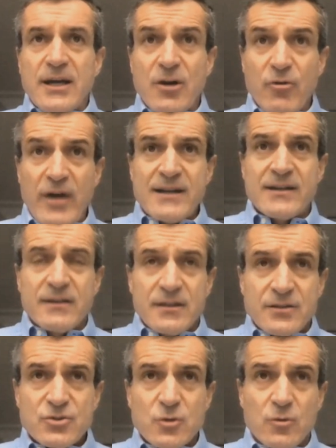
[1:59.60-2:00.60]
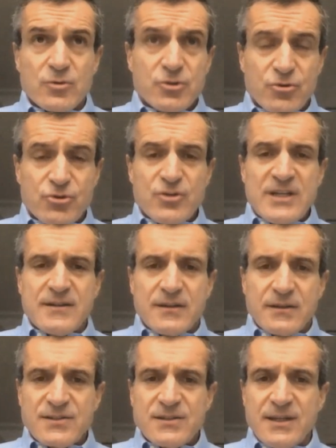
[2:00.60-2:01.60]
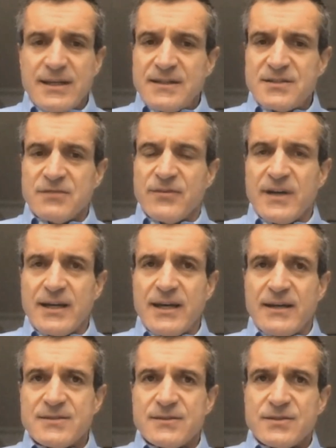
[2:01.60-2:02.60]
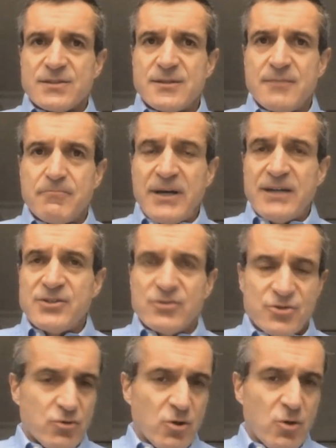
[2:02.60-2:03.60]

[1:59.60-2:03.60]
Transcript: correct this or to treat this, in severe cases, patients